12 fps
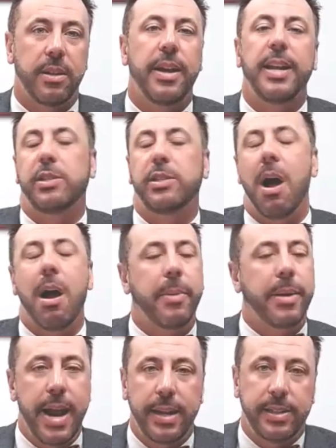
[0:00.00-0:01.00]
It's mom and
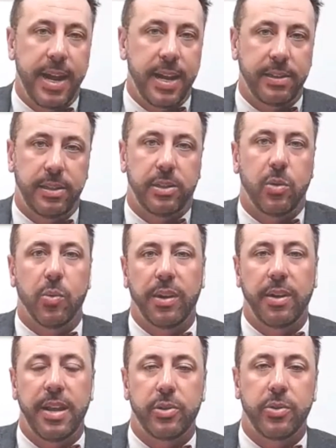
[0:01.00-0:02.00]
dad's assets going
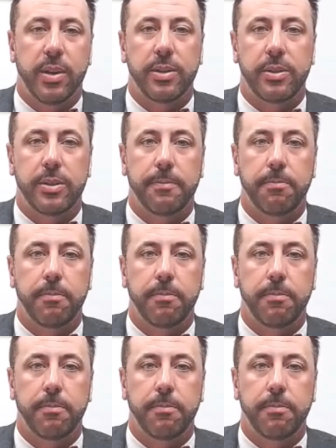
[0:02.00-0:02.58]
to that trust.